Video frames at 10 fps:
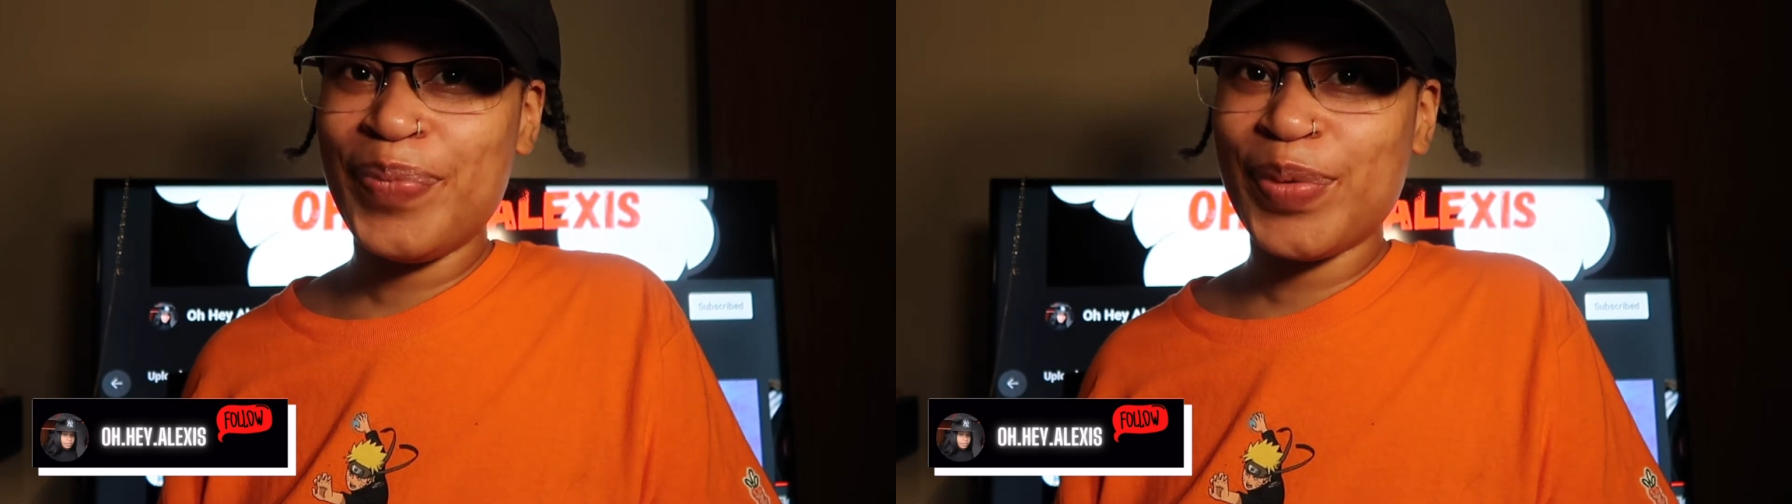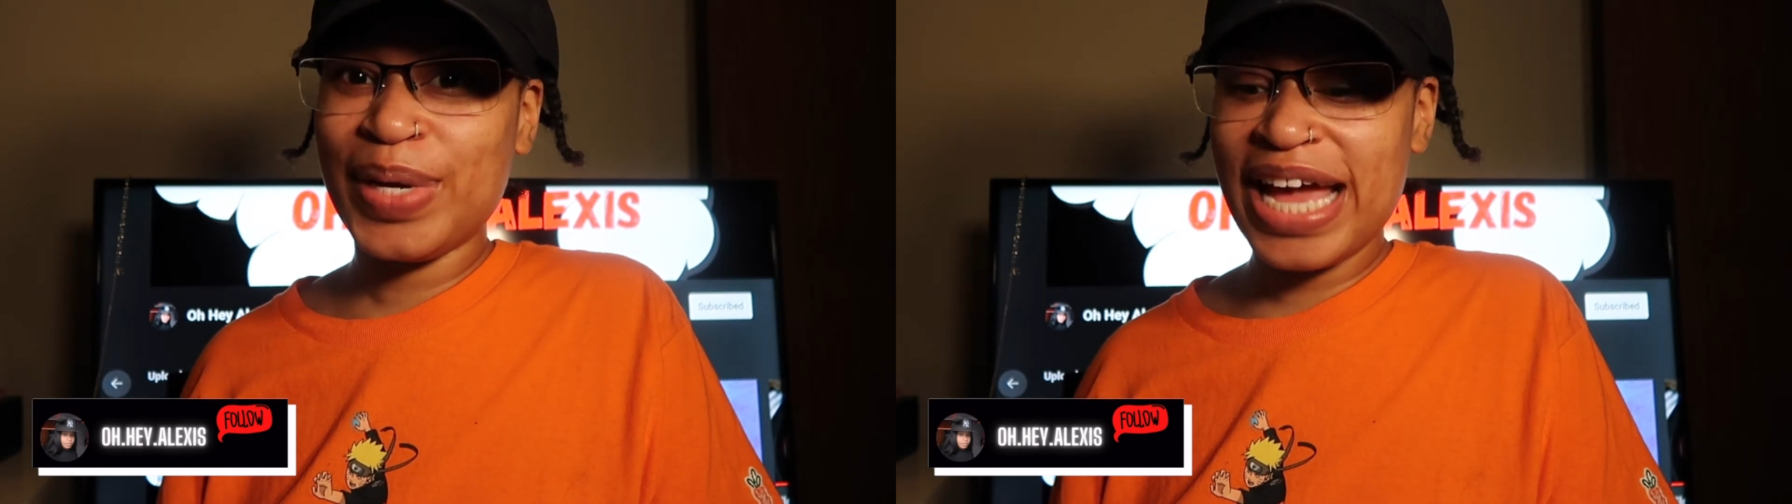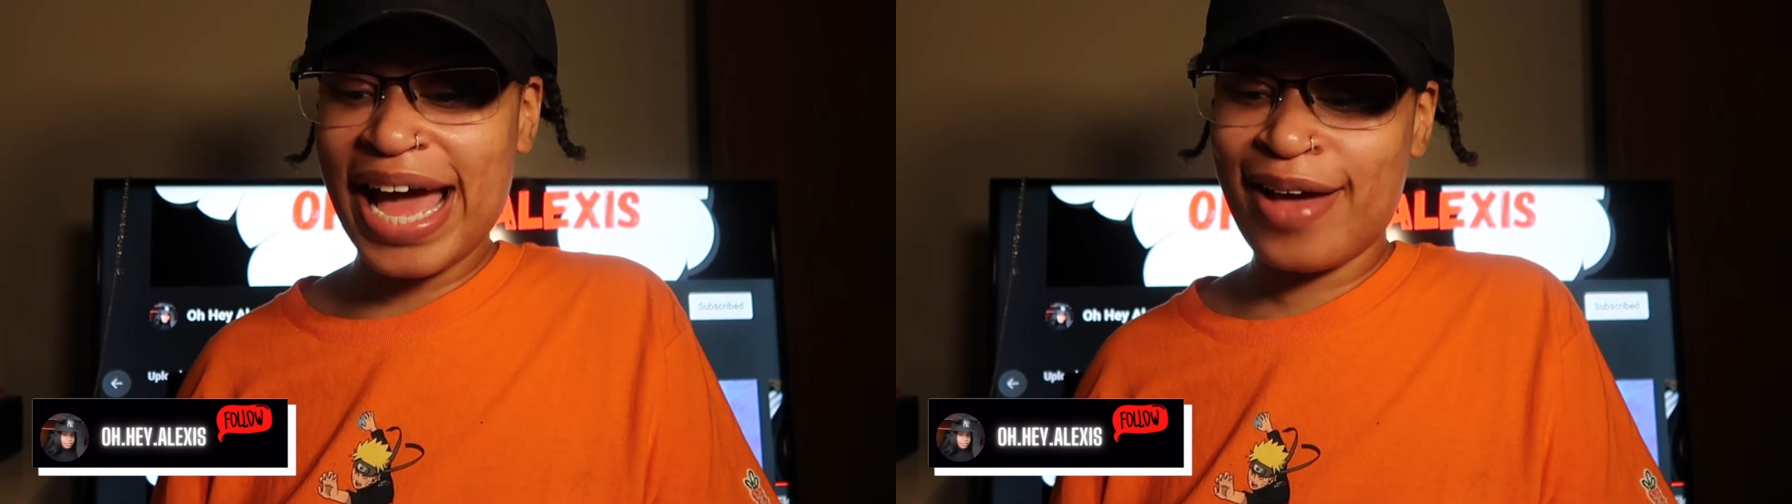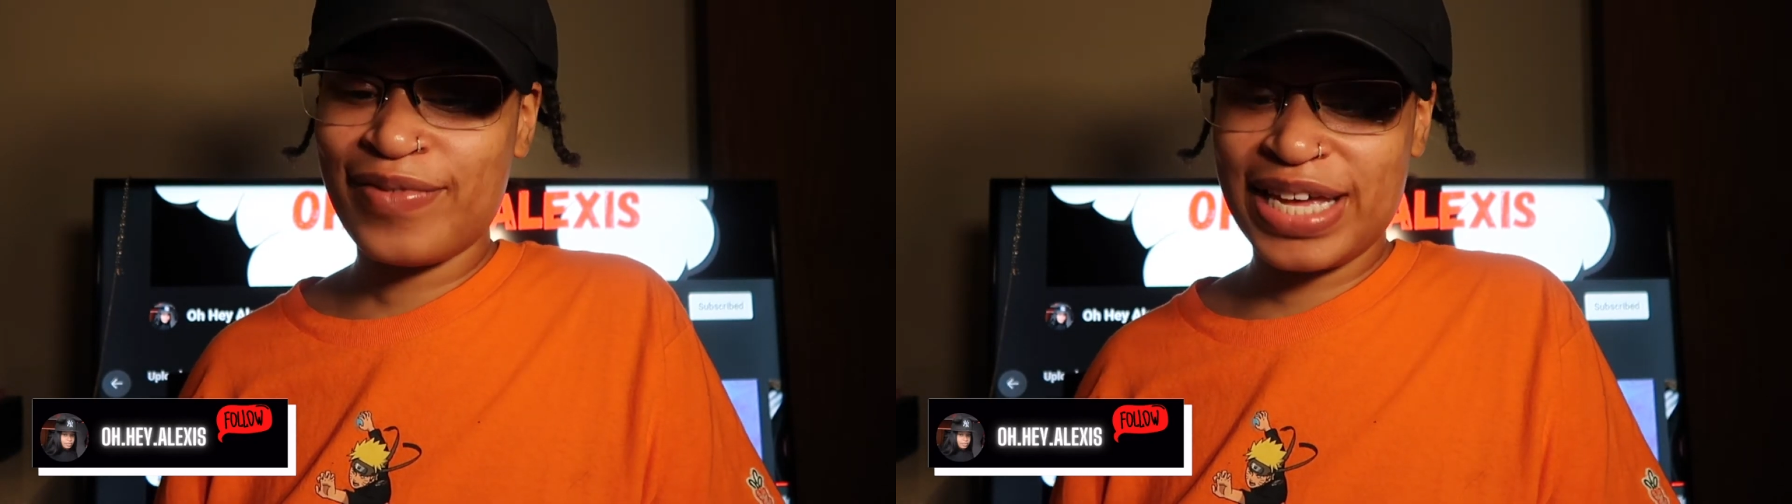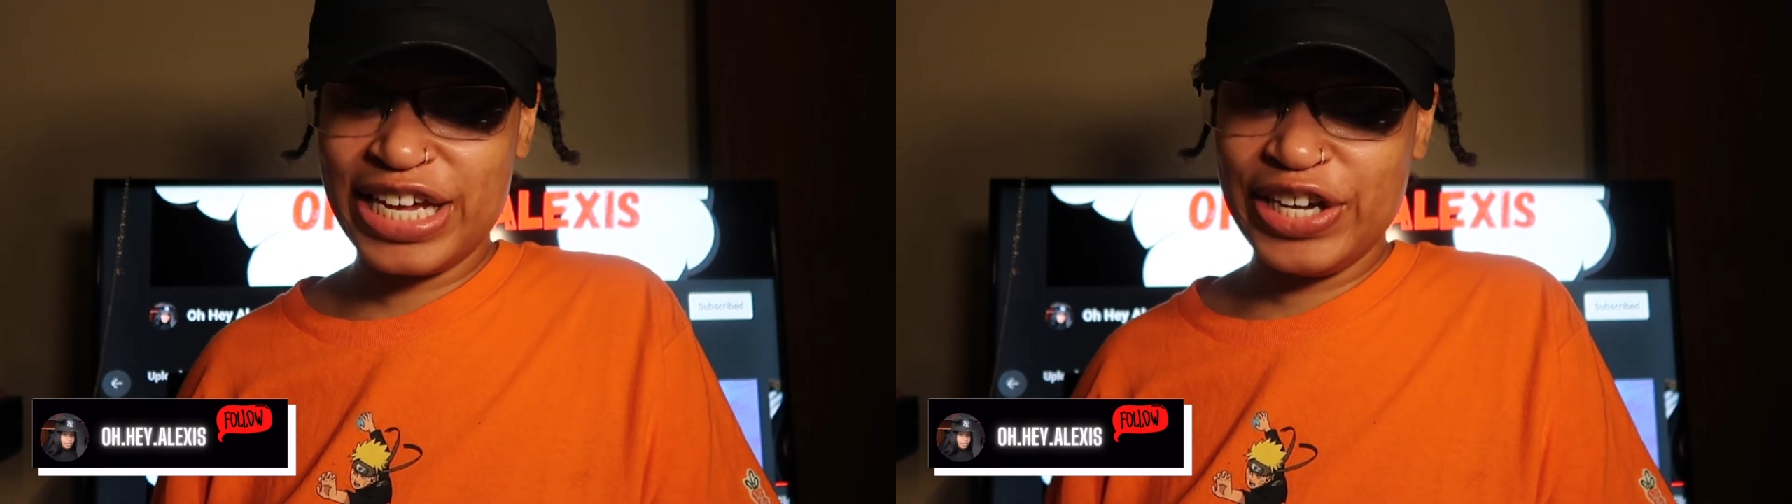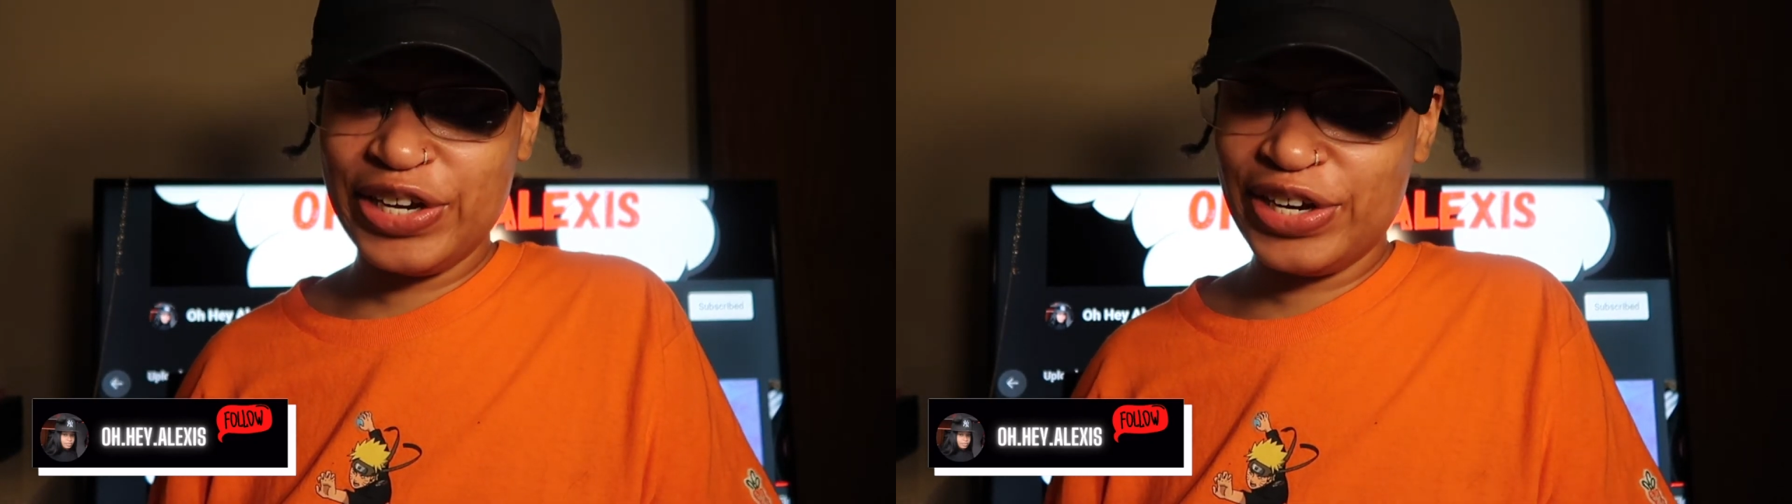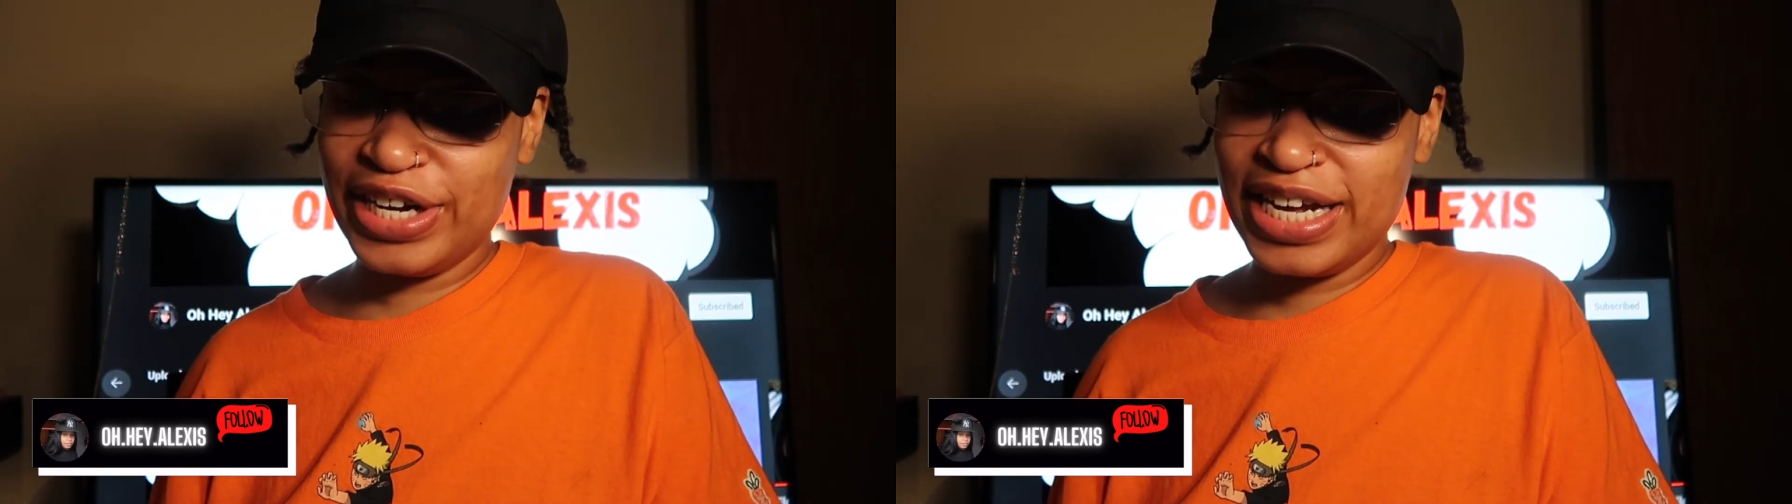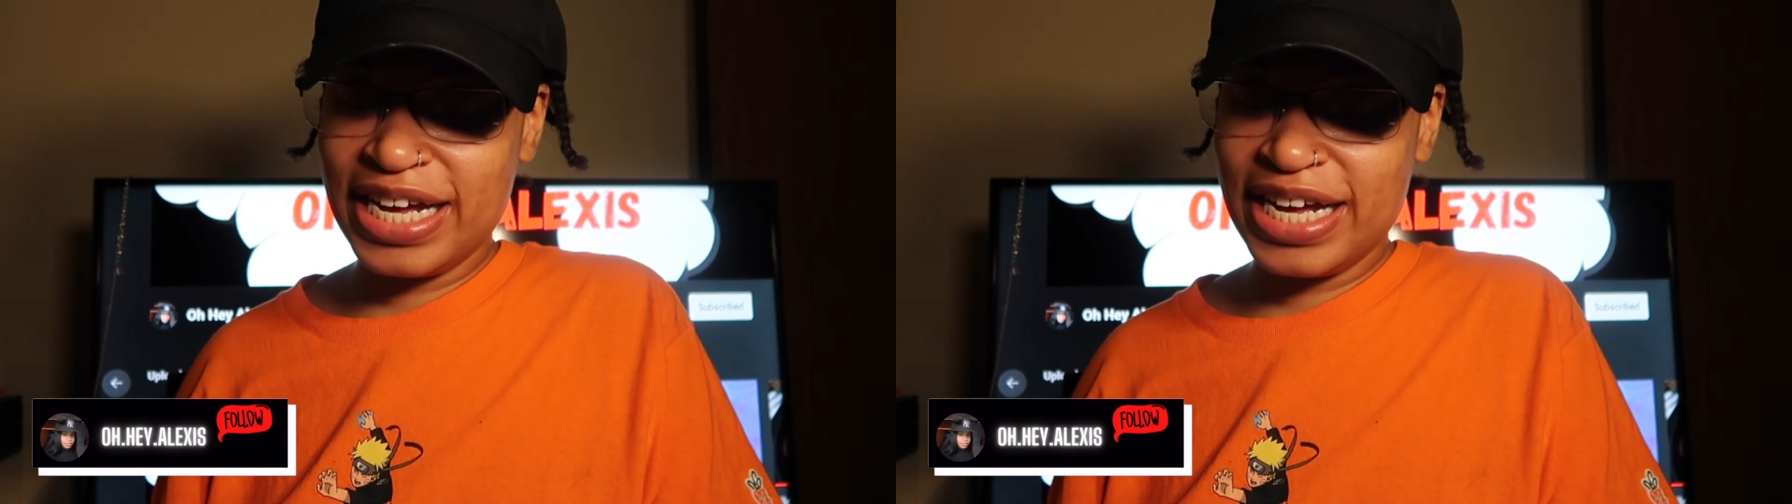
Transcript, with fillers: we have here